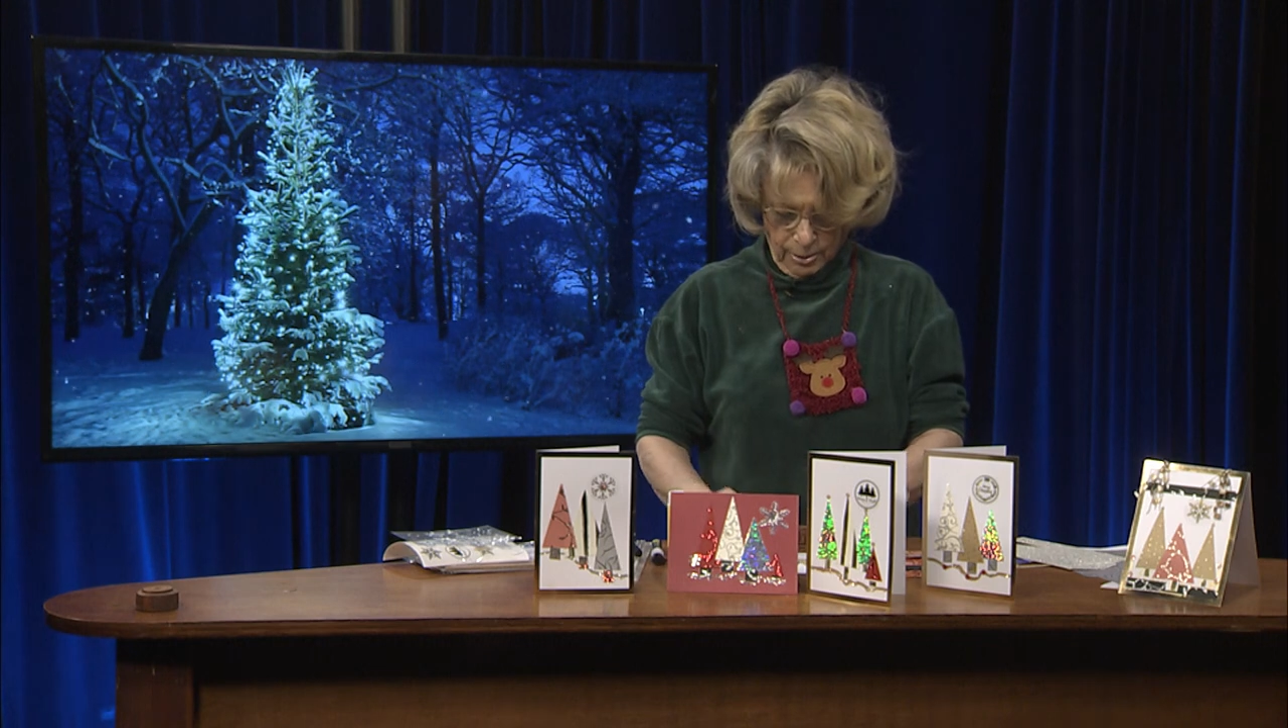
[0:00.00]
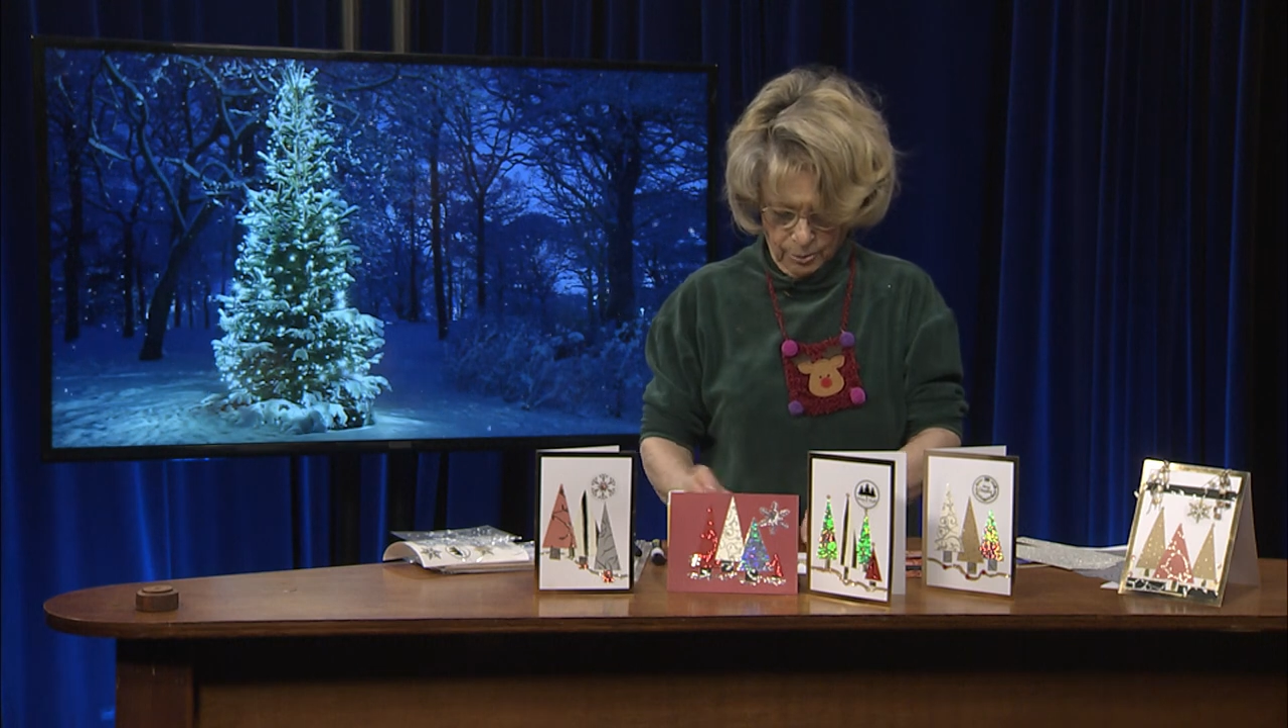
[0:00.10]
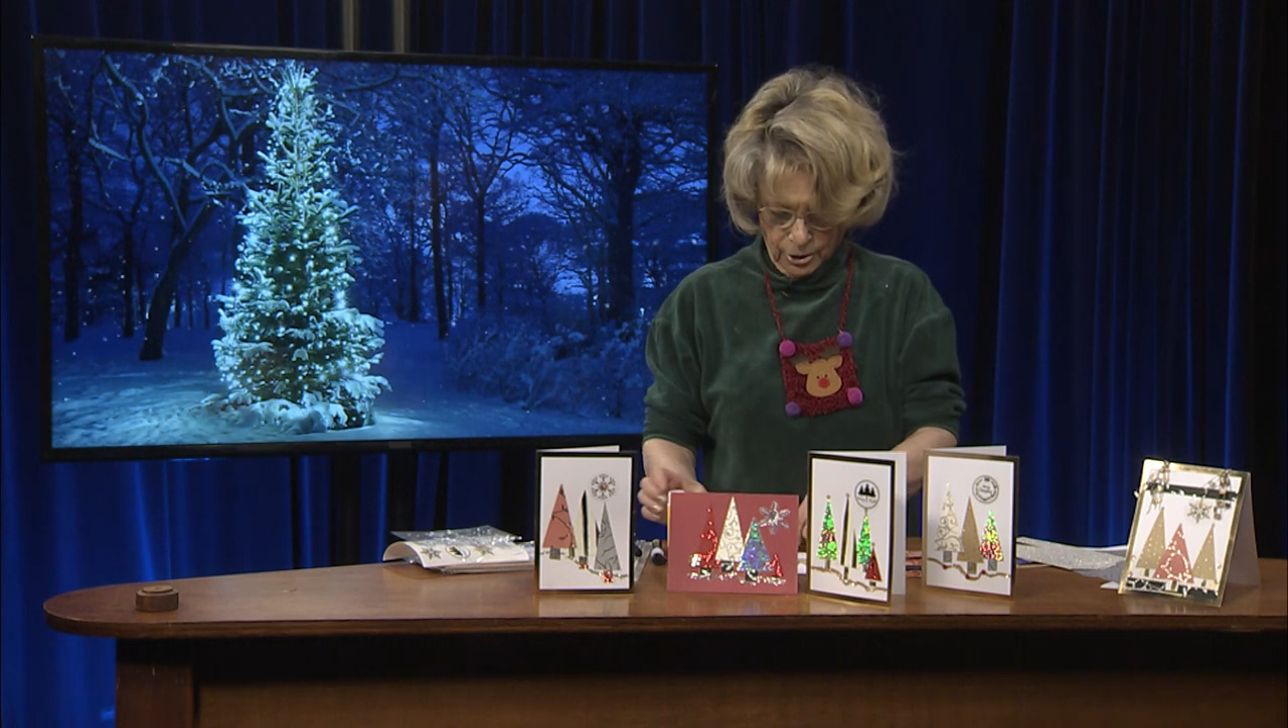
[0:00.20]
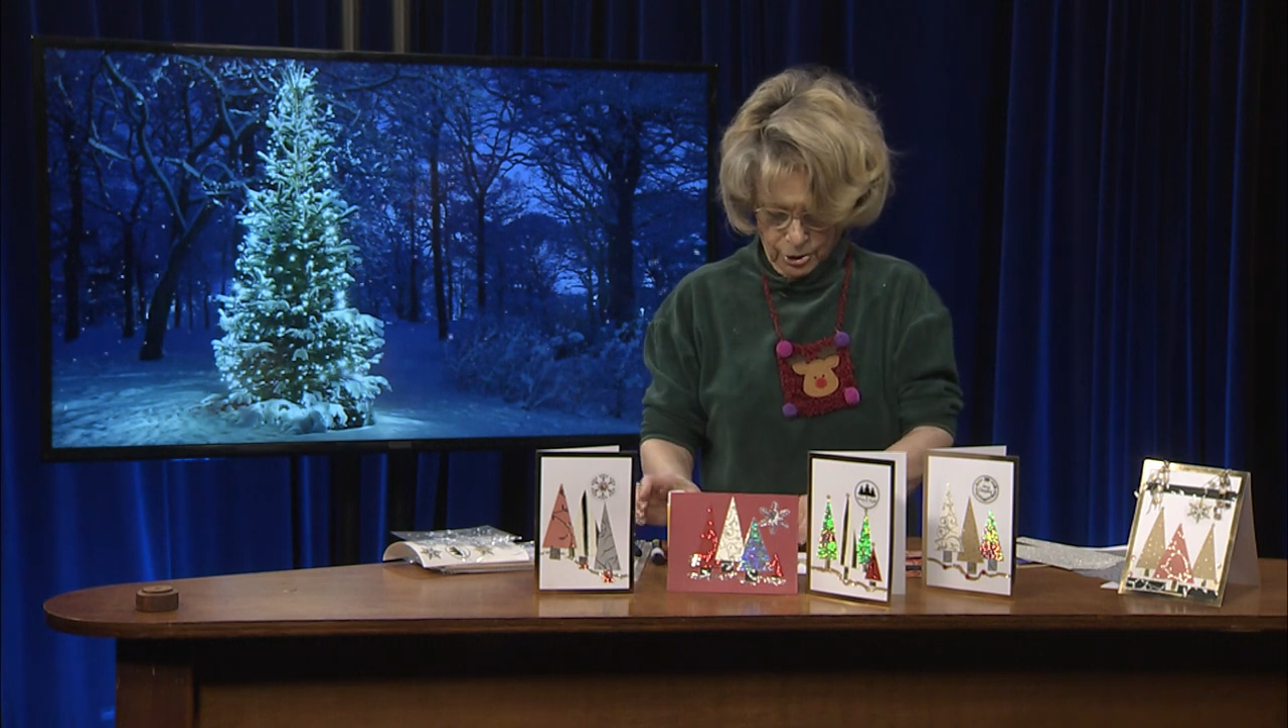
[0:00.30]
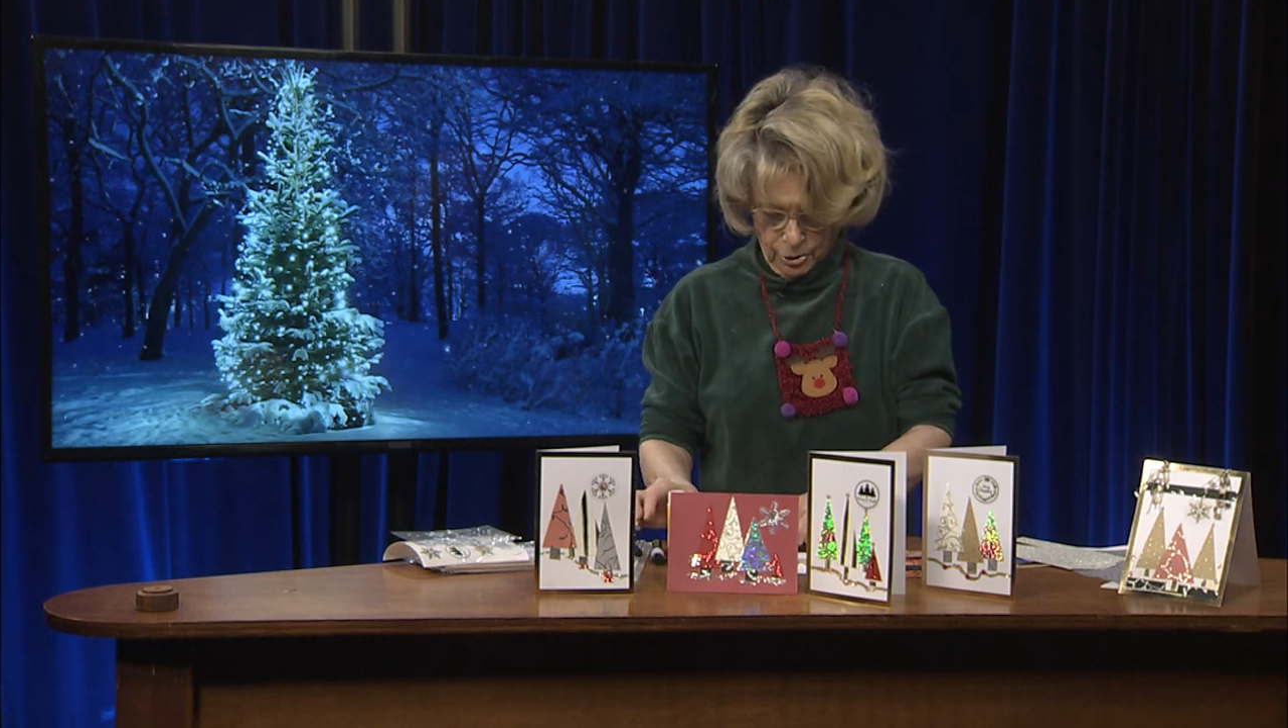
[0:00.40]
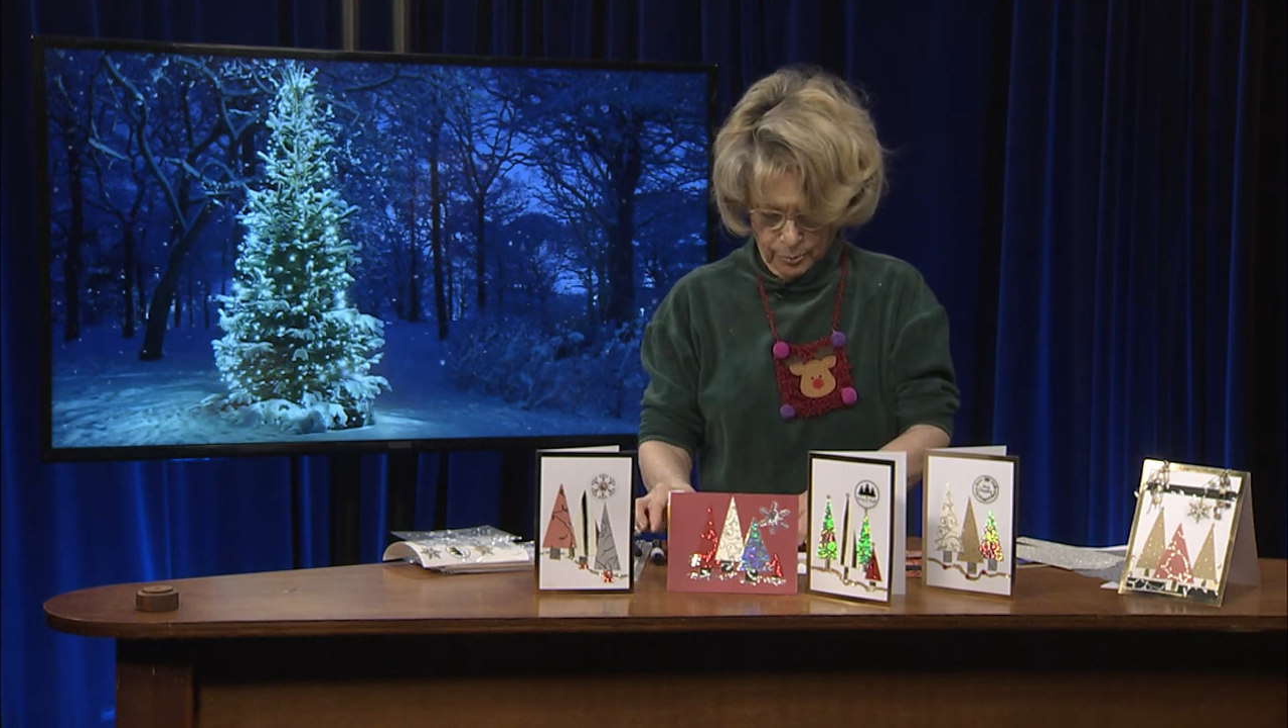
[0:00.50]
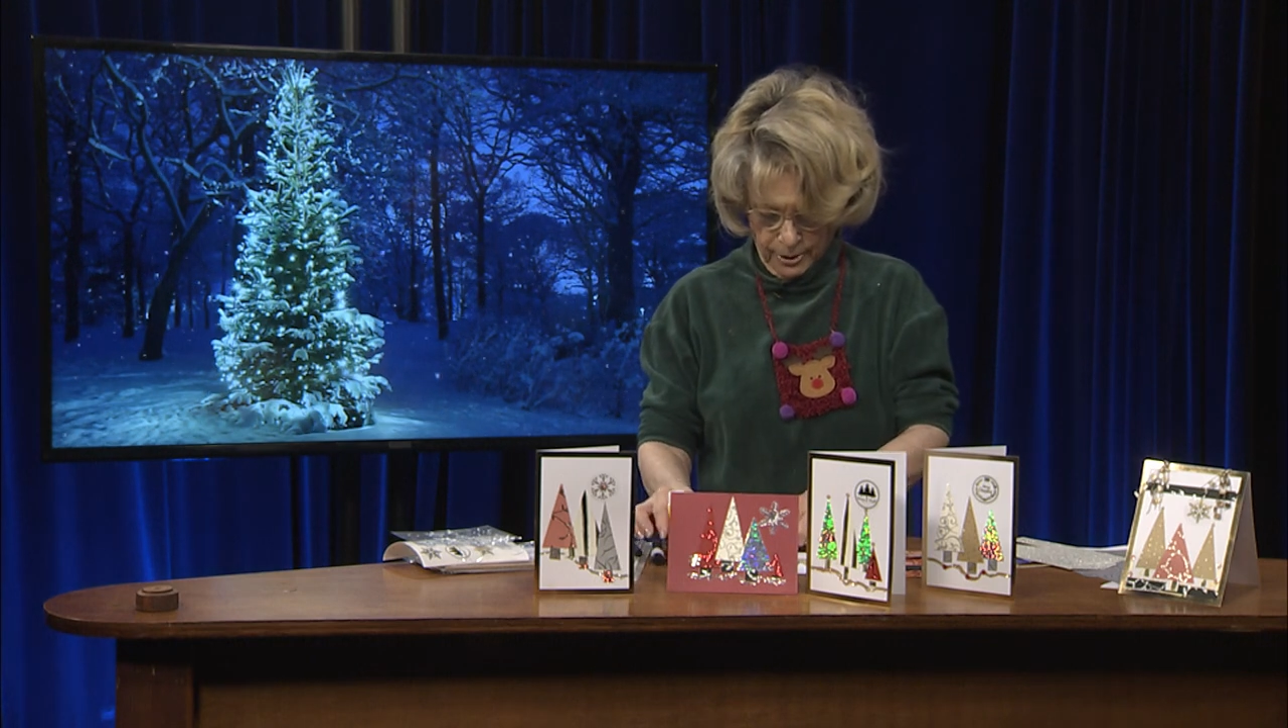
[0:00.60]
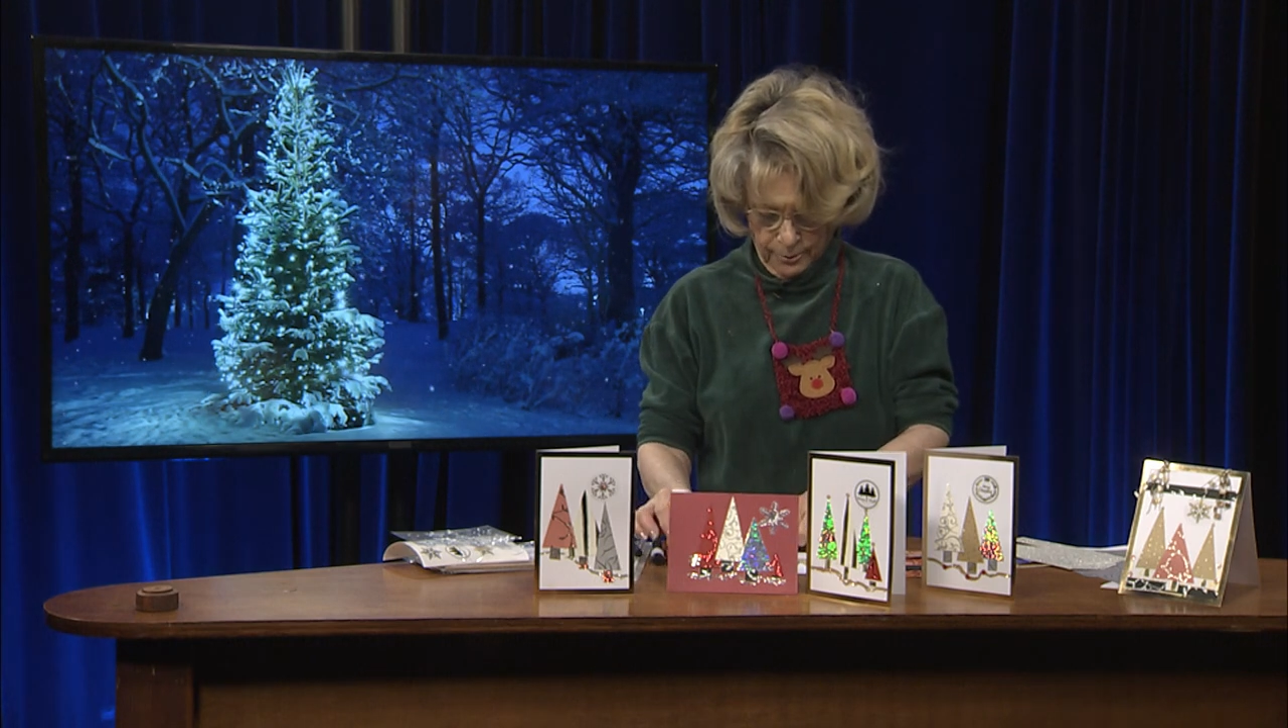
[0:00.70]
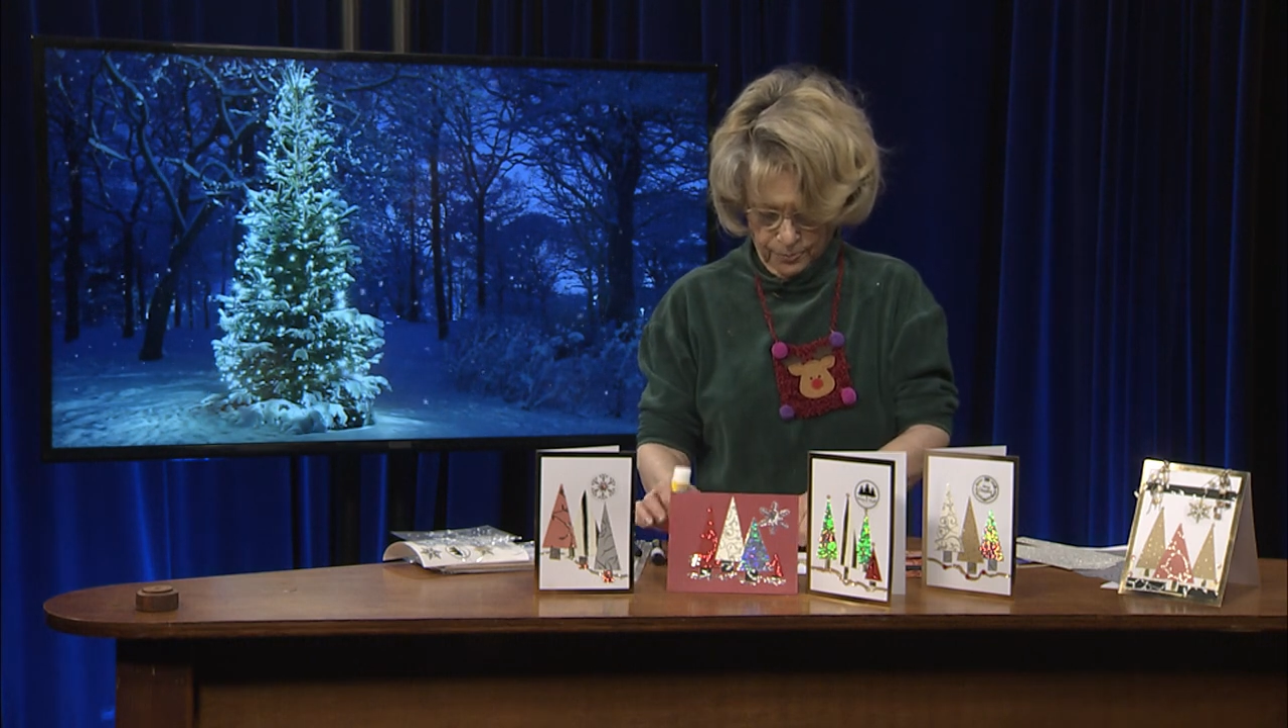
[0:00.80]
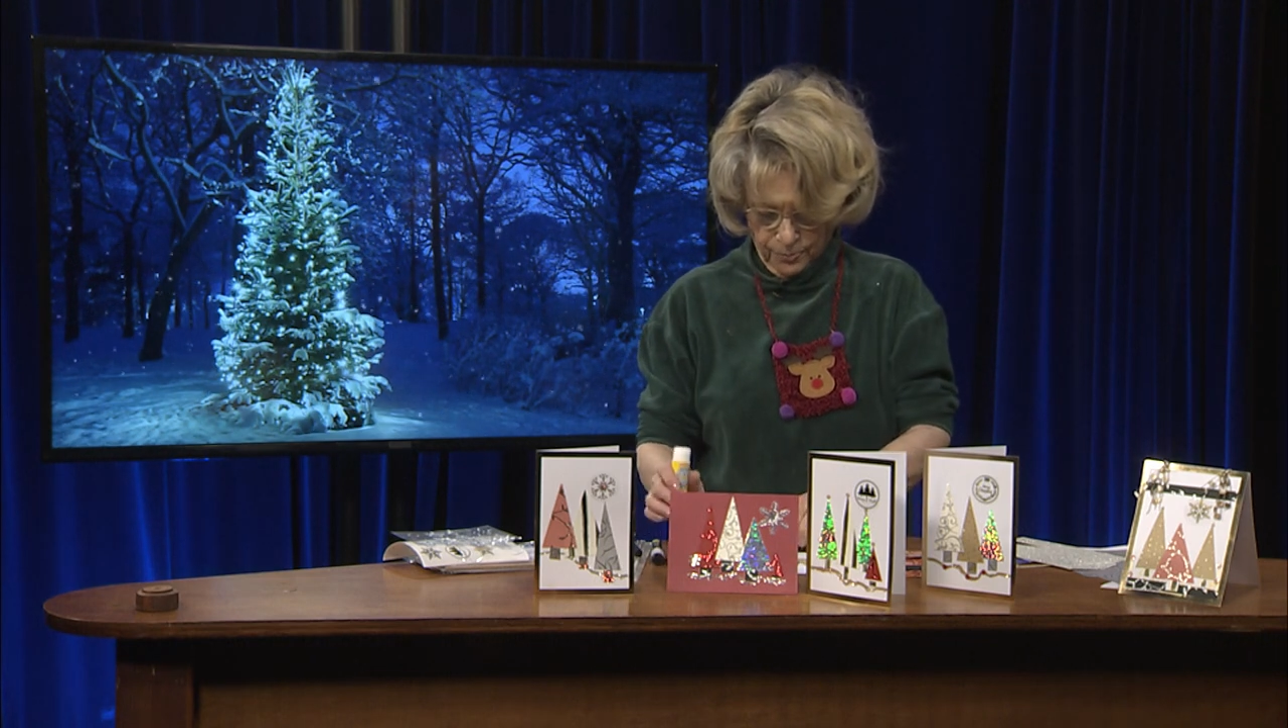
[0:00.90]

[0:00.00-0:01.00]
consuming.